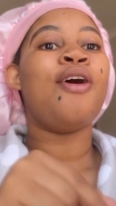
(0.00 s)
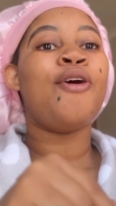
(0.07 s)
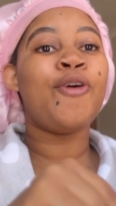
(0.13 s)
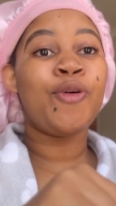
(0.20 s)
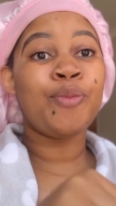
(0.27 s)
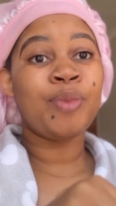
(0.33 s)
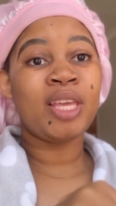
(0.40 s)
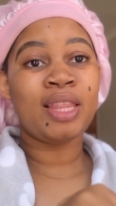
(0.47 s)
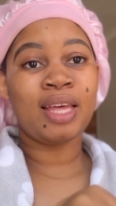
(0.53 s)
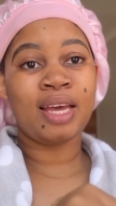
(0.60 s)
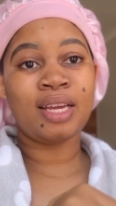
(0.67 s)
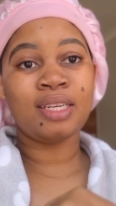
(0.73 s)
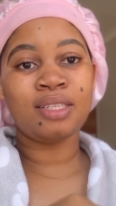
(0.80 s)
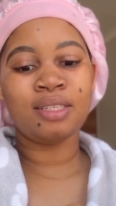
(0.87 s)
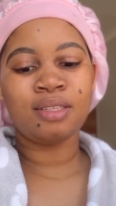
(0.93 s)
owe me
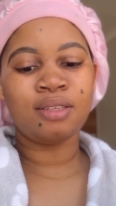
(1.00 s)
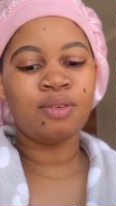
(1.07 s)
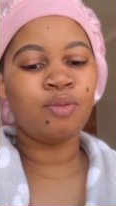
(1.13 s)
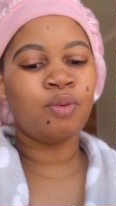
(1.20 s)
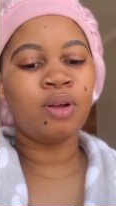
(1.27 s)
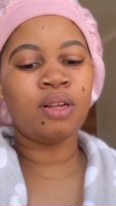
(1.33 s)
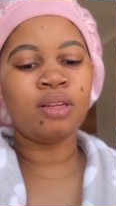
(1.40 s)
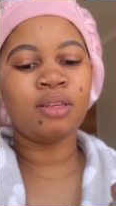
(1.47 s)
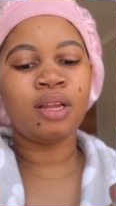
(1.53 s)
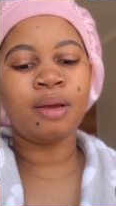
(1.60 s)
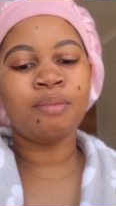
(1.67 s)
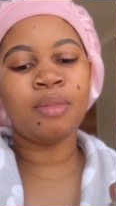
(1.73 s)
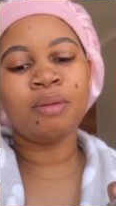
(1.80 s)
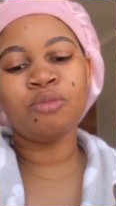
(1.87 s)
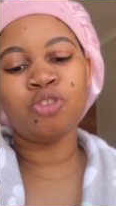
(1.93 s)
that well
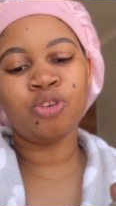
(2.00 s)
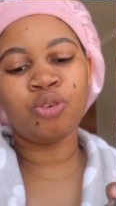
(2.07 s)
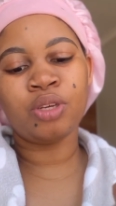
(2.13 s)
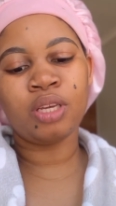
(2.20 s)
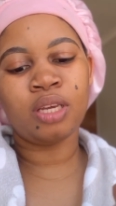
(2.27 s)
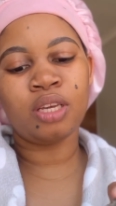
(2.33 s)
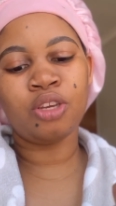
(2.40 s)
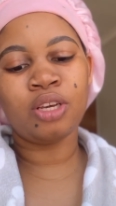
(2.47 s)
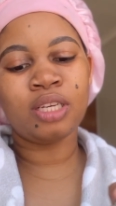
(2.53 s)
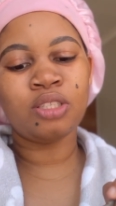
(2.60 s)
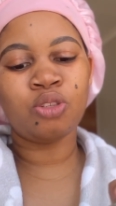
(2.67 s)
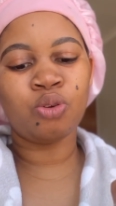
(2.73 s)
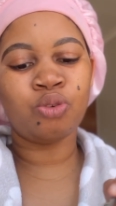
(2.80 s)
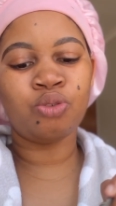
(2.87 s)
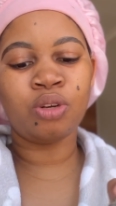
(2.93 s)
I'm, I'm joking you guys
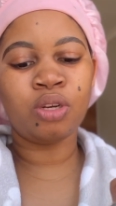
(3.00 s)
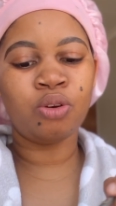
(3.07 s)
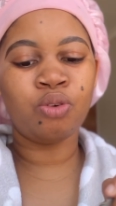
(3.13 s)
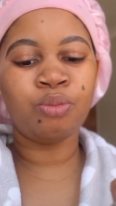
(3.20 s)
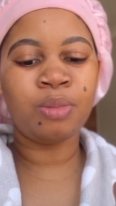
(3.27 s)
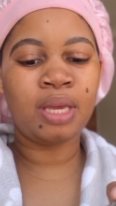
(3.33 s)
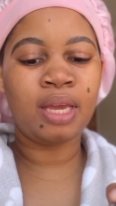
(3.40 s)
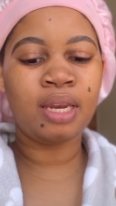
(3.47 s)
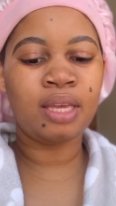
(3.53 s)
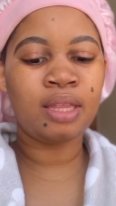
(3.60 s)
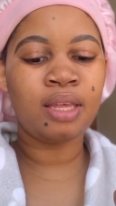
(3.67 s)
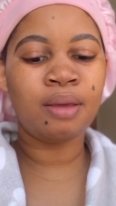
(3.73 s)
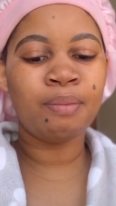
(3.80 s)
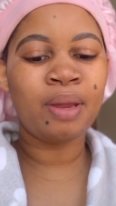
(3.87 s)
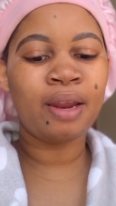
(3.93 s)
don't really owe me
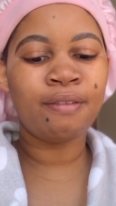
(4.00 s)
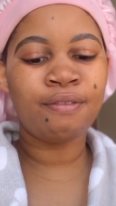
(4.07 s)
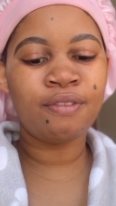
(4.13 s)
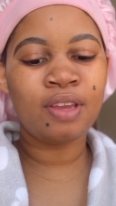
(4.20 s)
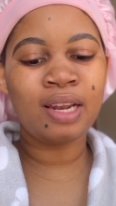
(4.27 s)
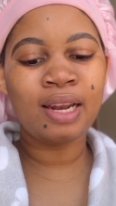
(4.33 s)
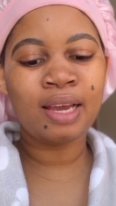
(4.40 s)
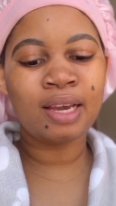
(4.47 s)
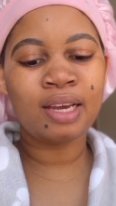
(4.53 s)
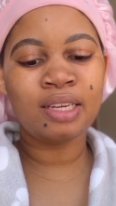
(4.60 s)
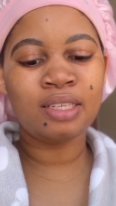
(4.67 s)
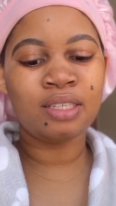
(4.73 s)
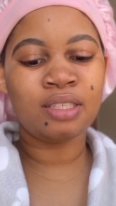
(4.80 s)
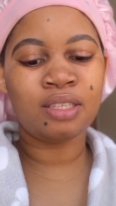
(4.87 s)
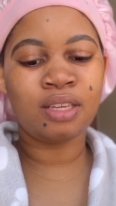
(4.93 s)
anything but i feel like i
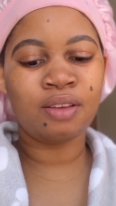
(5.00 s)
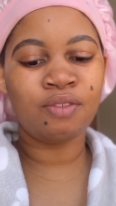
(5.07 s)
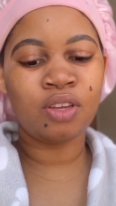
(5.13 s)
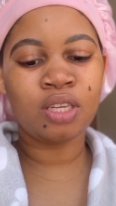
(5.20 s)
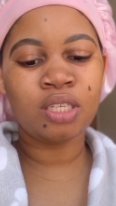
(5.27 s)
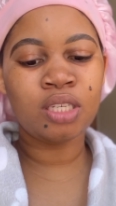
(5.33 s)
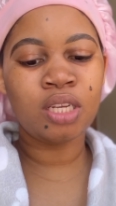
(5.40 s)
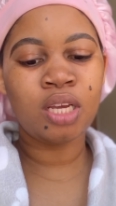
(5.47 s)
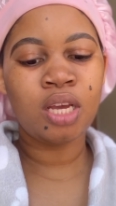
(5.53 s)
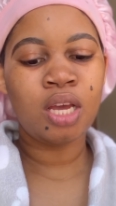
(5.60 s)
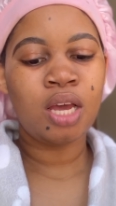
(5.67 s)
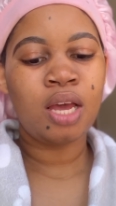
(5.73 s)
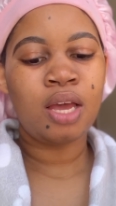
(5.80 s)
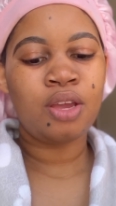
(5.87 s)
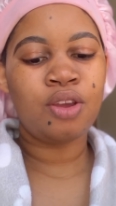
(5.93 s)
deserve it
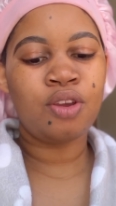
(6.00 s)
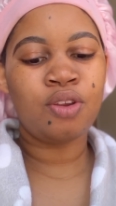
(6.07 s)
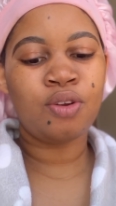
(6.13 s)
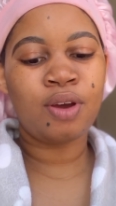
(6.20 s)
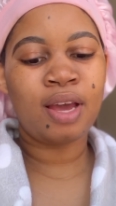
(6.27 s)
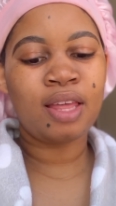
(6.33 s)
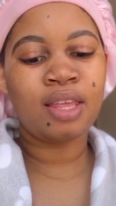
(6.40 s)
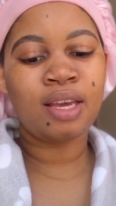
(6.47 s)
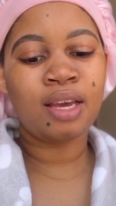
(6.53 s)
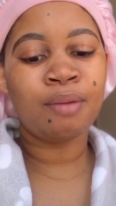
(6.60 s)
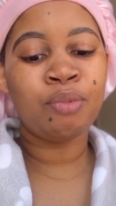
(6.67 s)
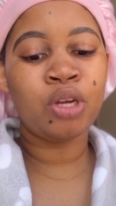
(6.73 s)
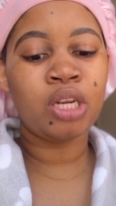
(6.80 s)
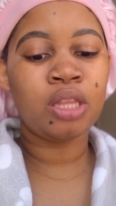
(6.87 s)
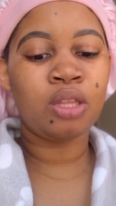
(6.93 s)
you know i think i
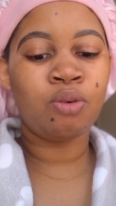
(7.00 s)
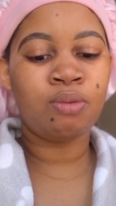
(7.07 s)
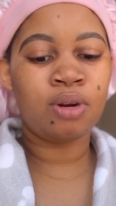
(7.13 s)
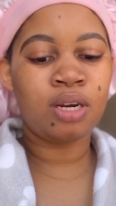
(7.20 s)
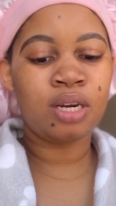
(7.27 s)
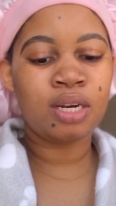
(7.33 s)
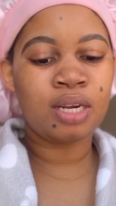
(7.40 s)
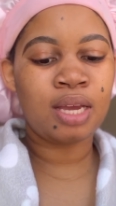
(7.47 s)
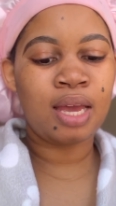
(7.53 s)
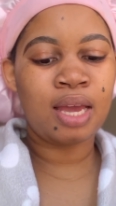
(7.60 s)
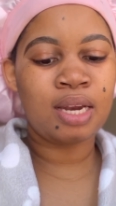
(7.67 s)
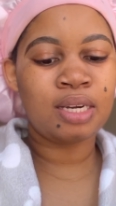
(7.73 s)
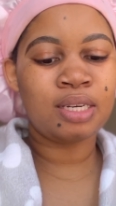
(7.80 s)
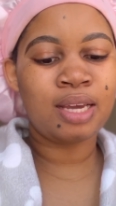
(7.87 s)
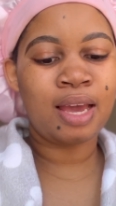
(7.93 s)
put in the work
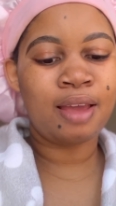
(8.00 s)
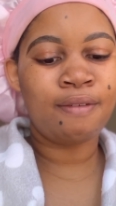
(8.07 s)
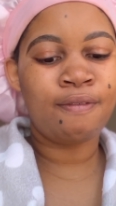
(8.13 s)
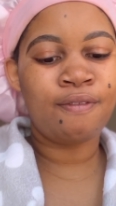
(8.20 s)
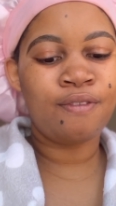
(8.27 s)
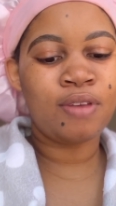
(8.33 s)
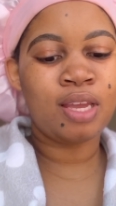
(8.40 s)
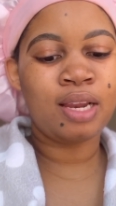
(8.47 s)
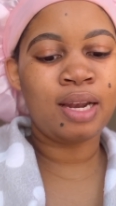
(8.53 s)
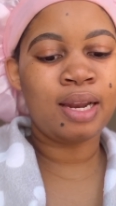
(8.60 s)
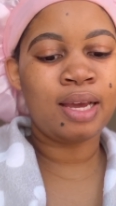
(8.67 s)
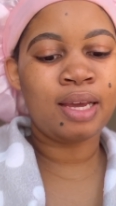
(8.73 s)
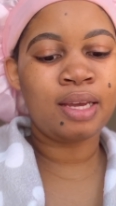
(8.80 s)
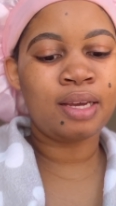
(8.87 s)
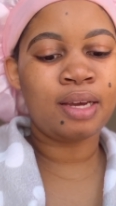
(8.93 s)
and i feel
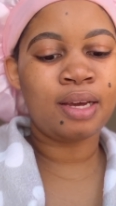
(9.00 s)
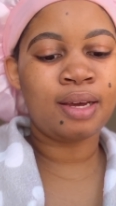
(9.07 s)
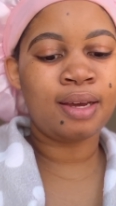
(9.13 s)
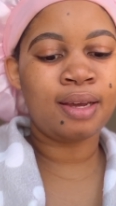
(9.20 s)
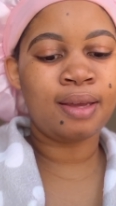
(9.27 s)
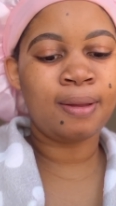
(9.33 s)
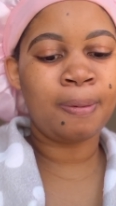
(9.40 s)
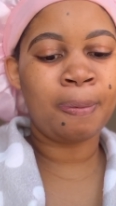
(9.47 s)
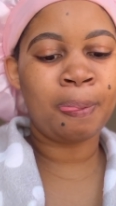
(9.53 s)
like i